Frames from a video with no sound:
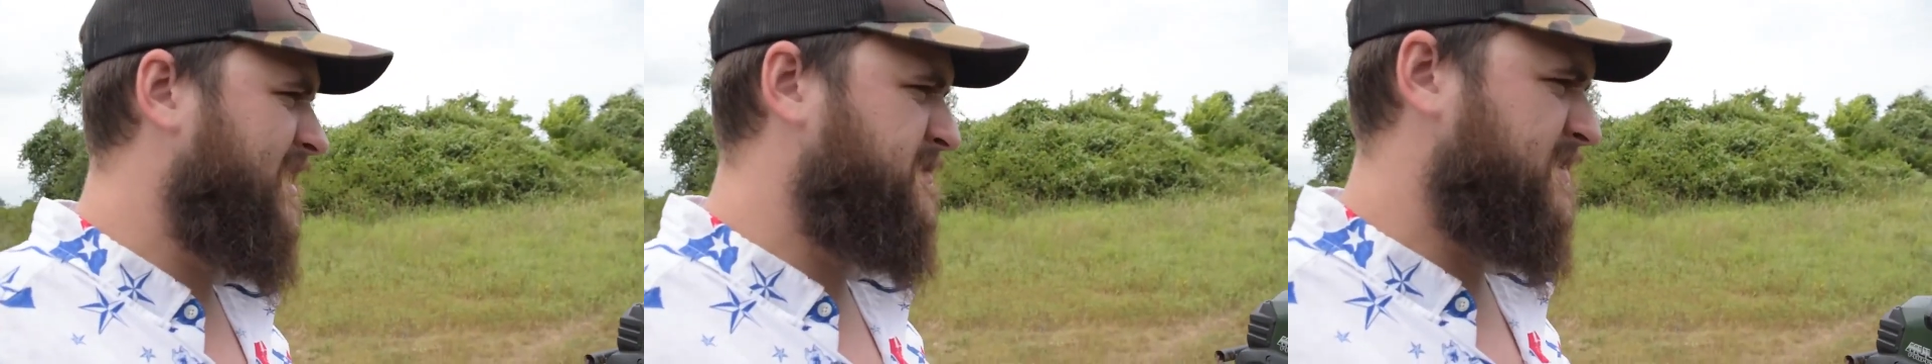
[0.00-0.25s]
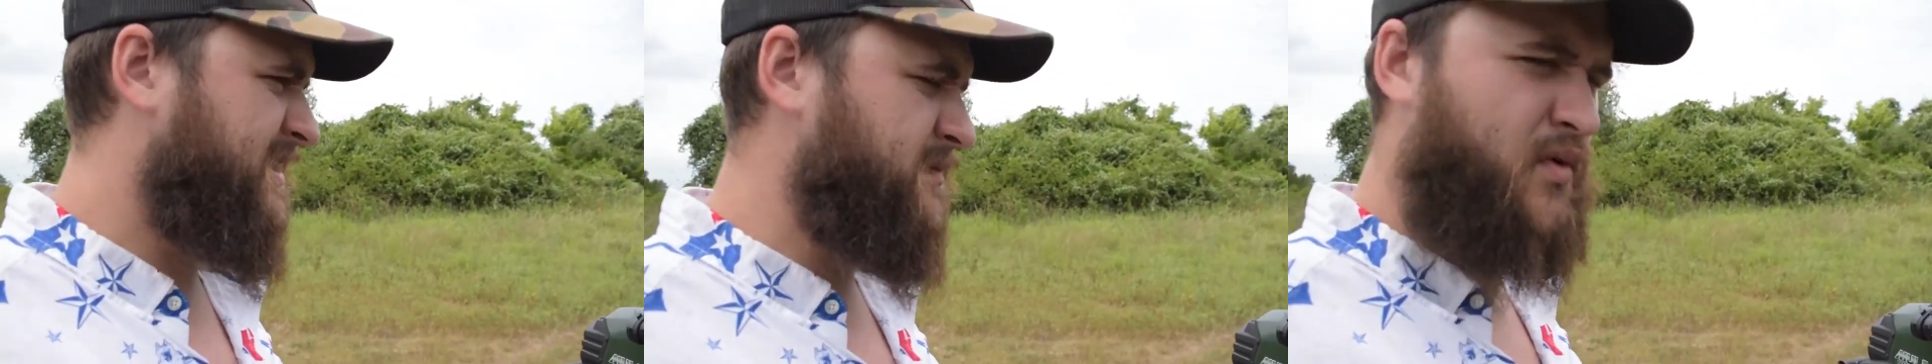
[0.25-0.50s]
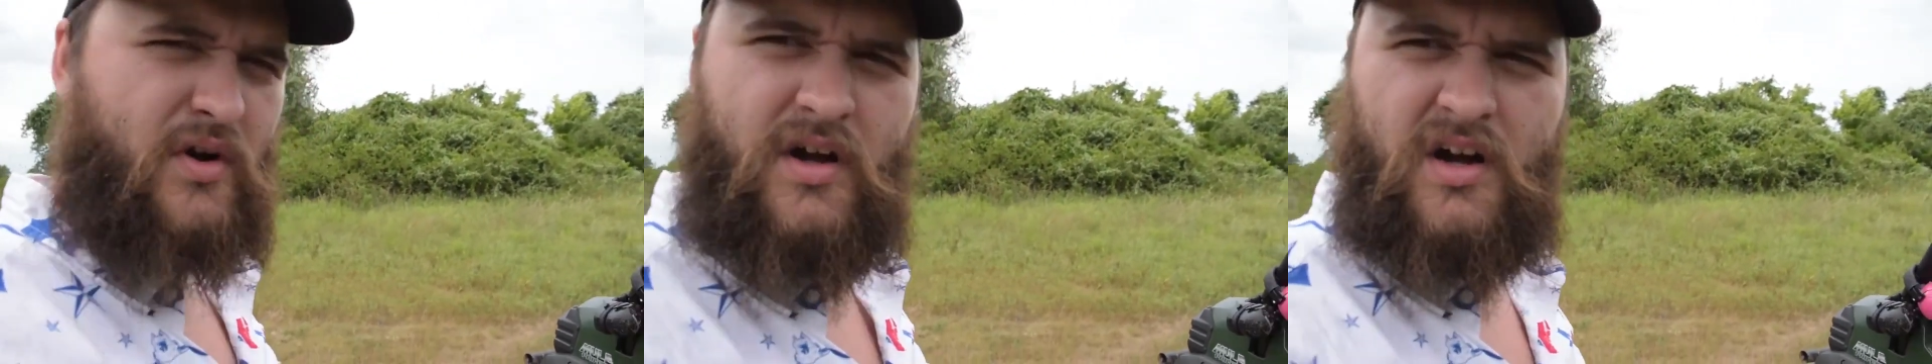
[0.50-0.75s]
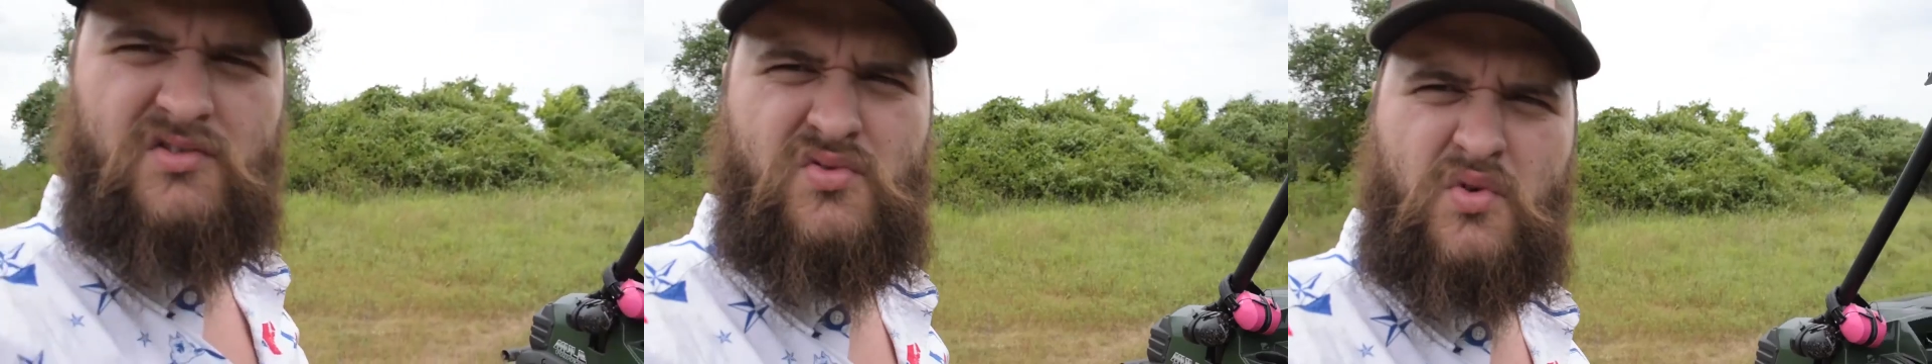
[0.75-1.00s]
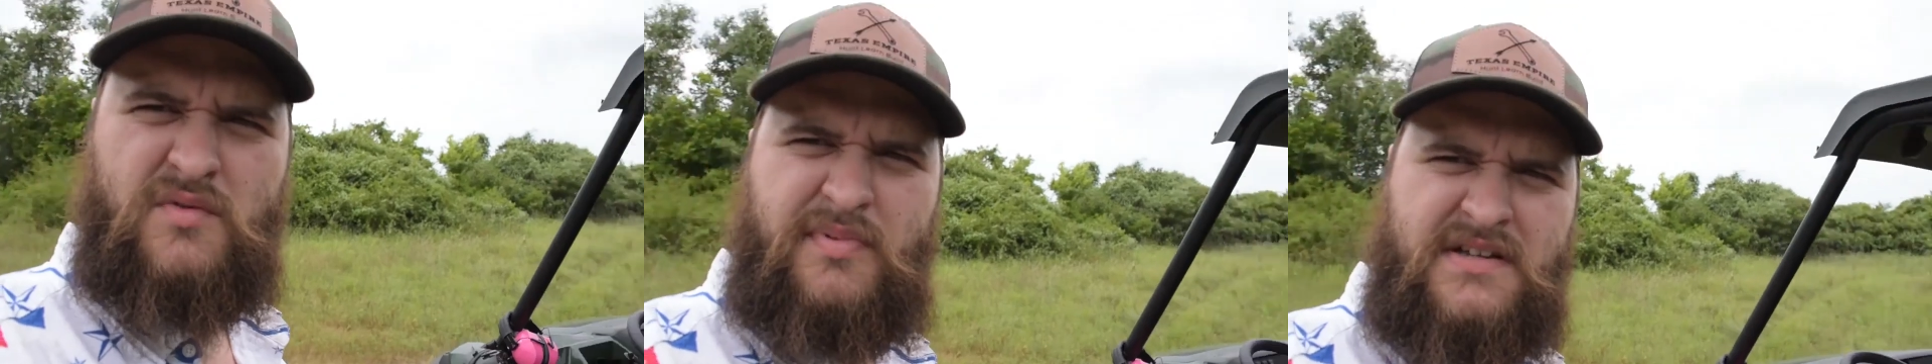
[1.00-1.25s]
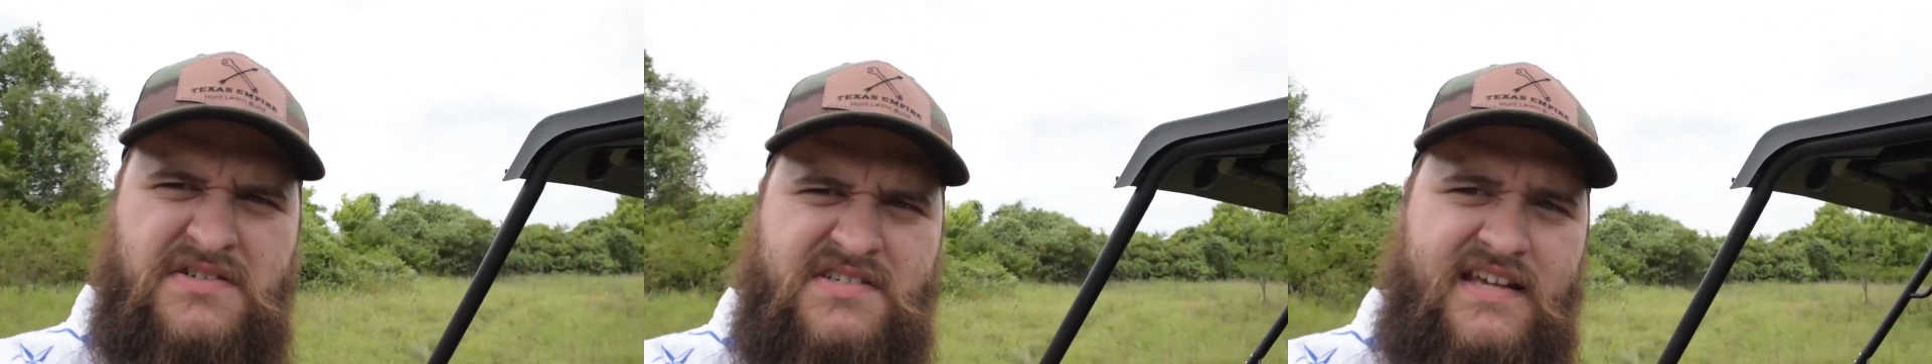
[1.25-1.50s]
You get more contoured
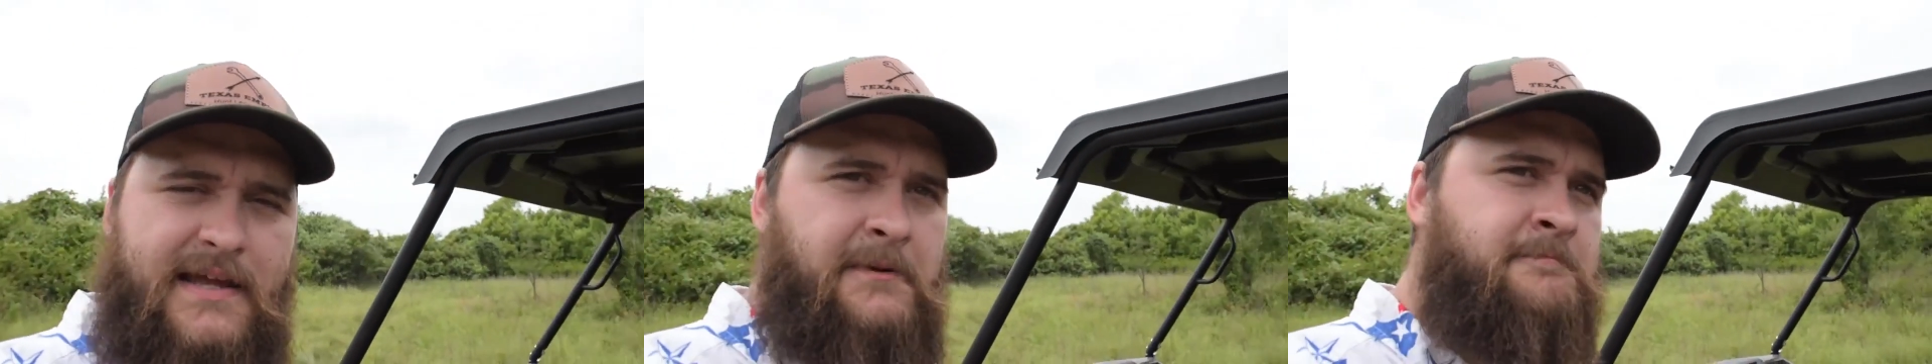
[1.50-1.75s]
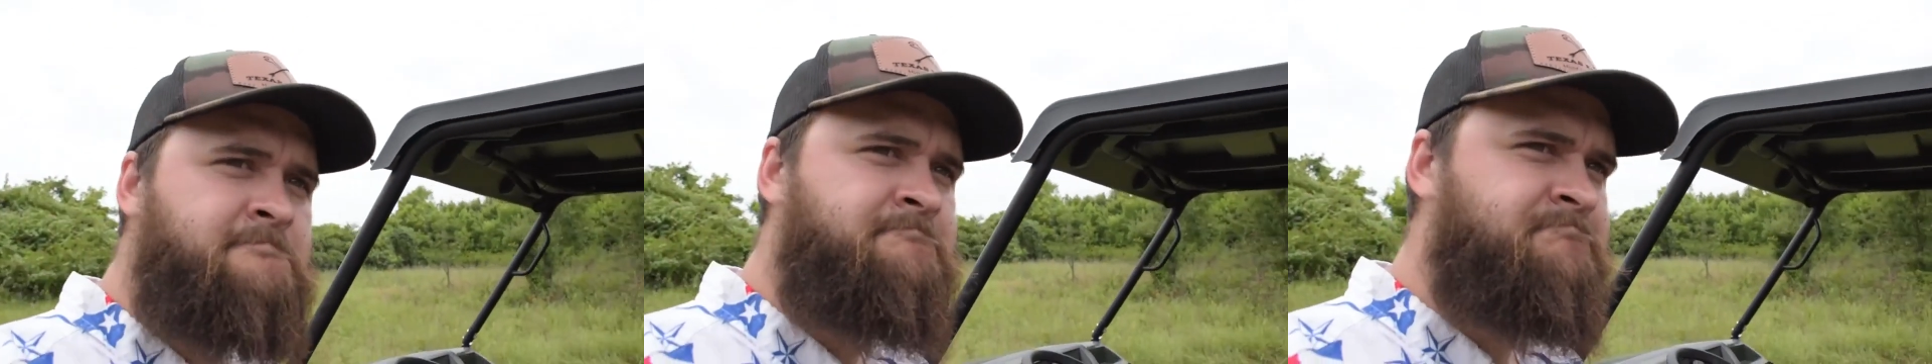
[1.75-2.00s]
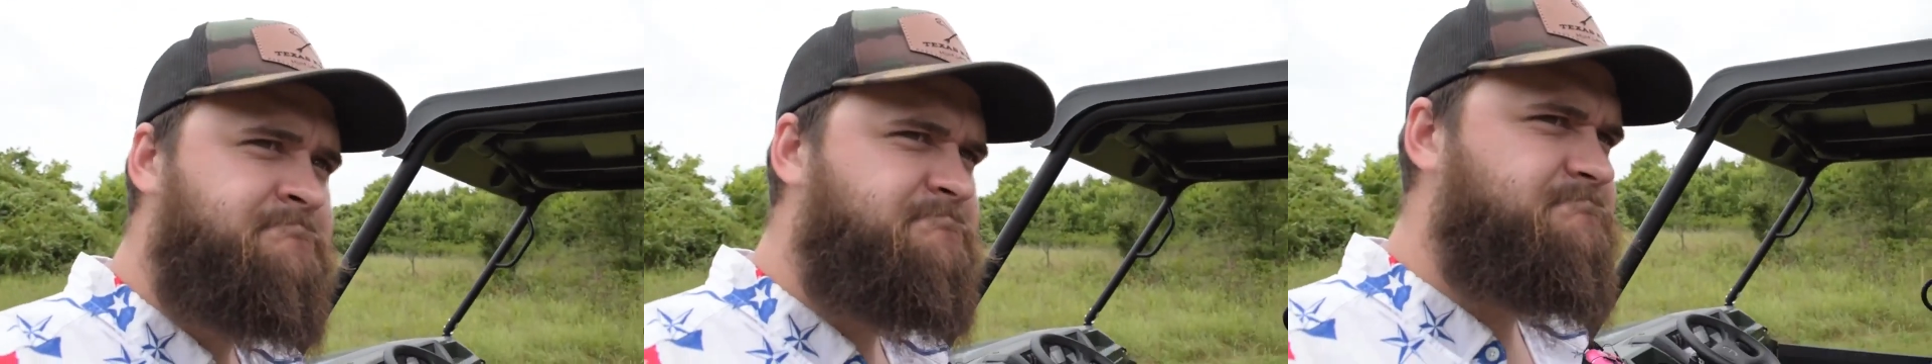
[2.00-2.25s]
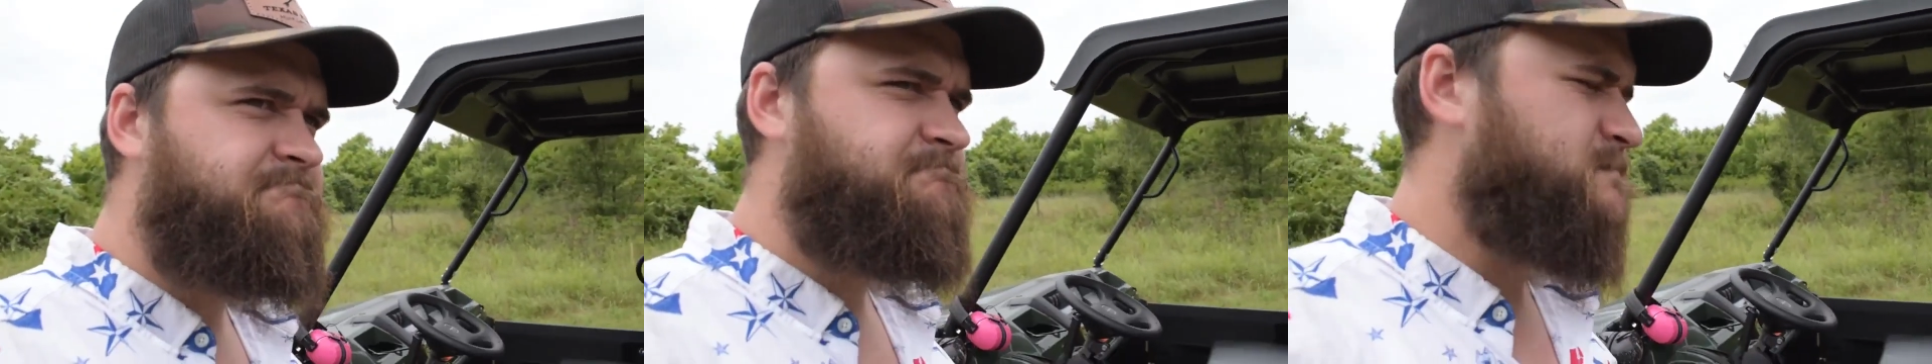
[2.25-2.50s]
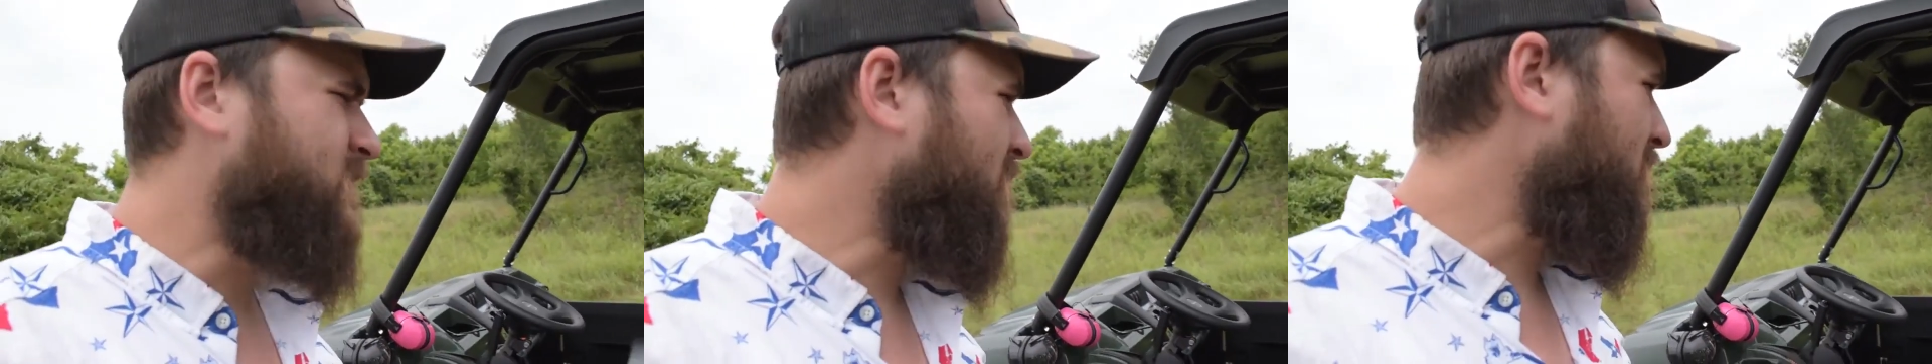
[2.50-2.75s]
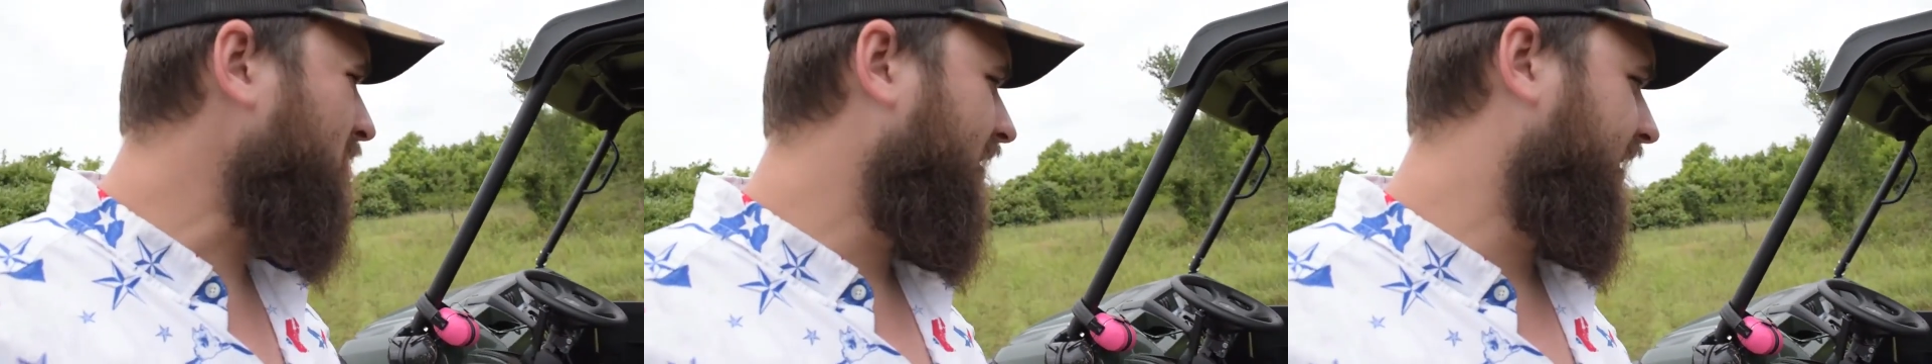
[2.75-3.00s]
bench seat.
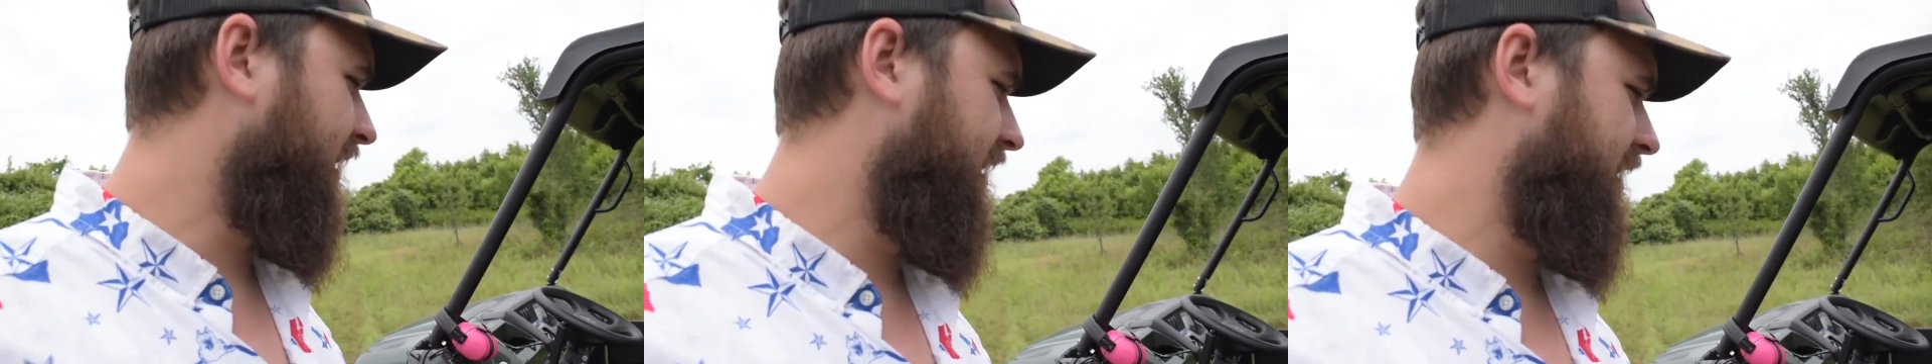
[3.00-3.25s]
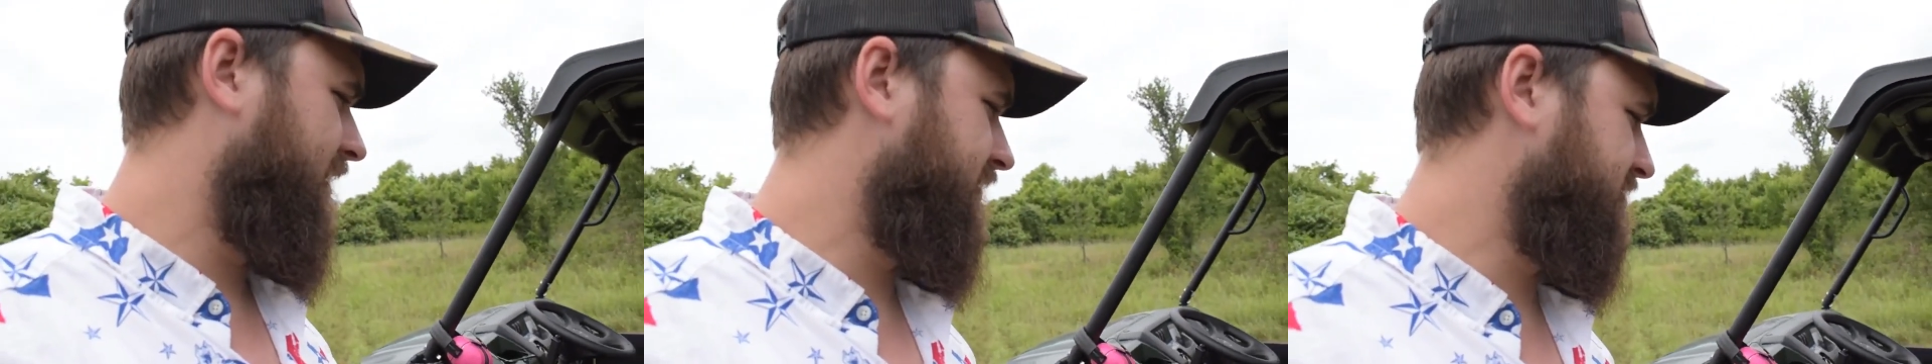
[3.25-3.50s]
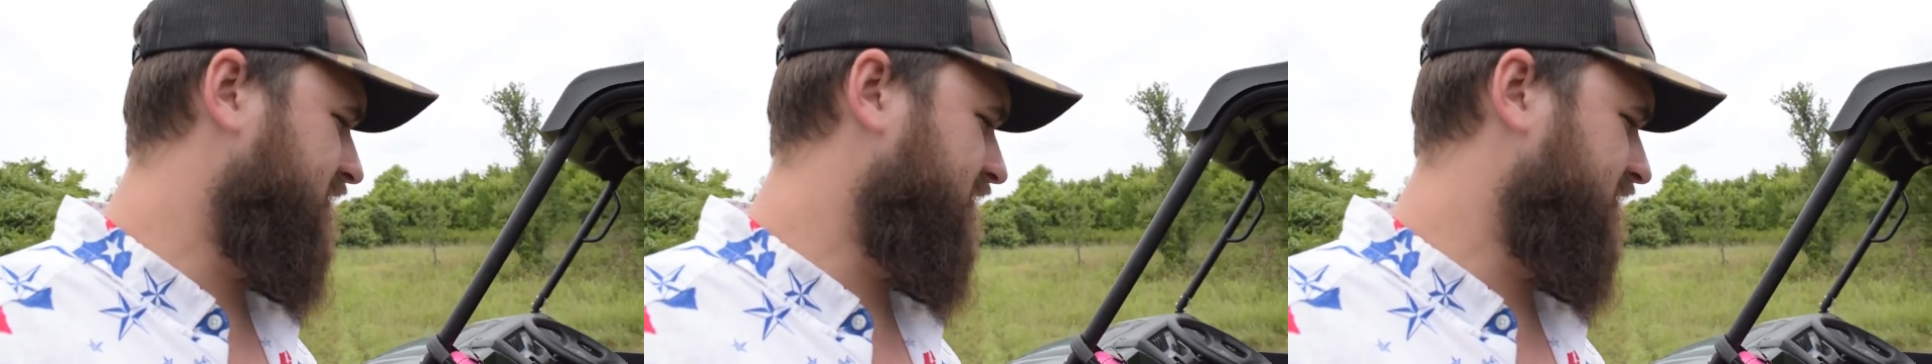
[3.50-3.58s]
The